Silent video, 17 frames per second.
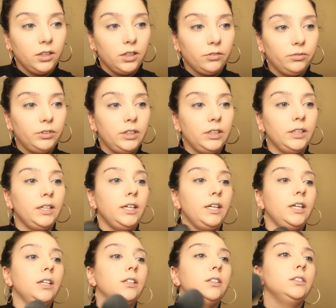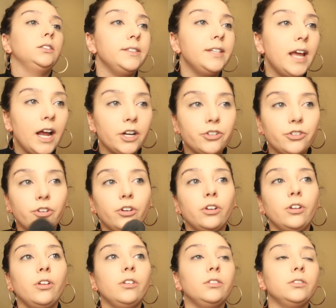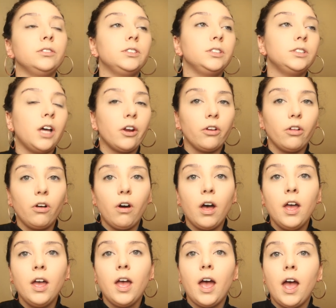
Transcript: look really natural, subtle.